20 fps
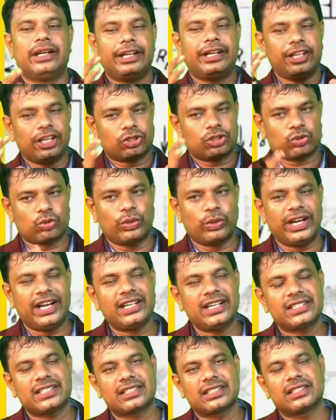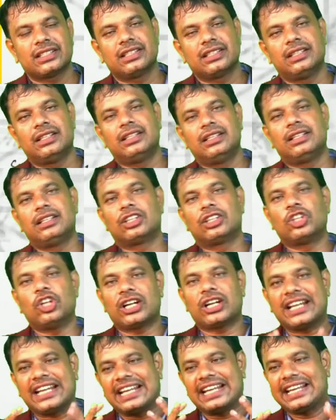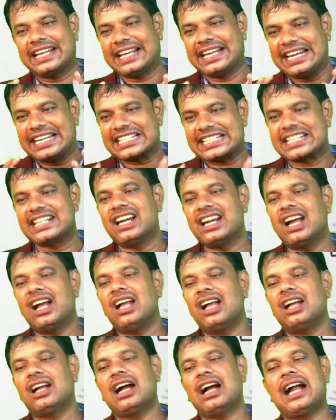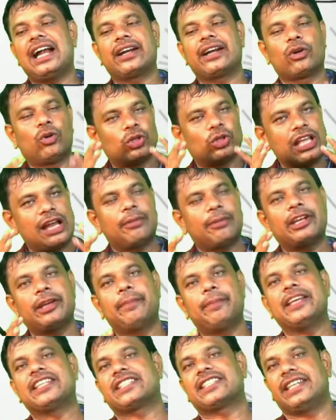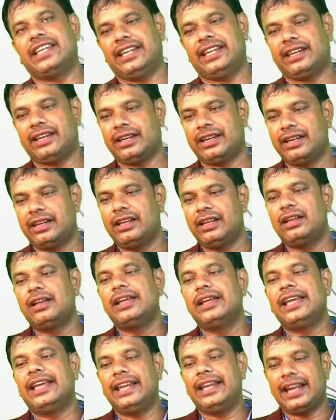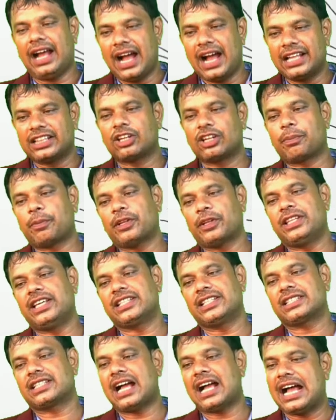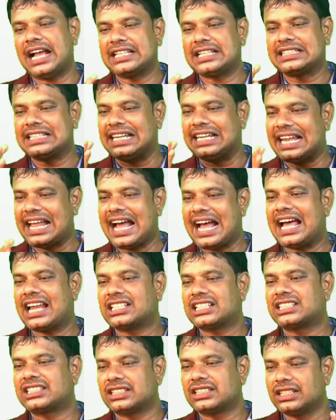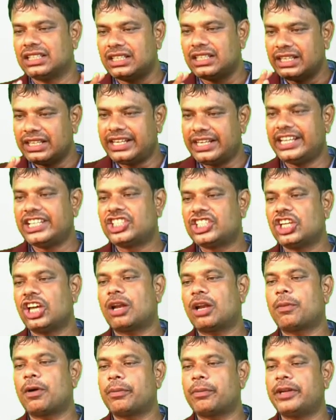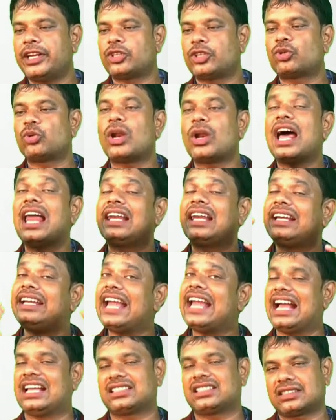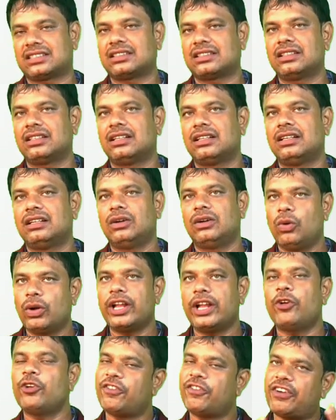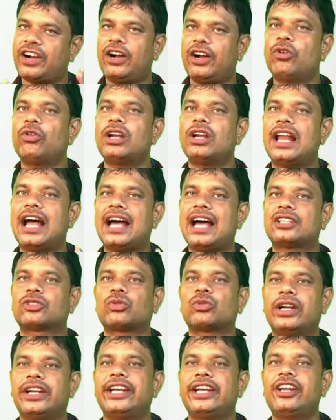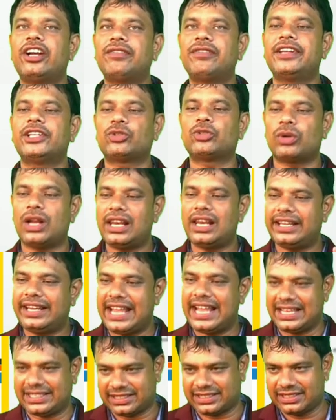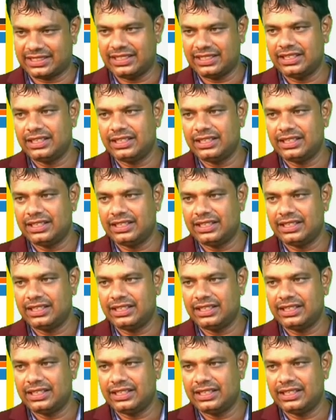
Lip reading: Dear students, the Krishna and Godavari basin in Andhra Pradesh has large reserve of natural gas. Okay, we found large quantity of natural gas.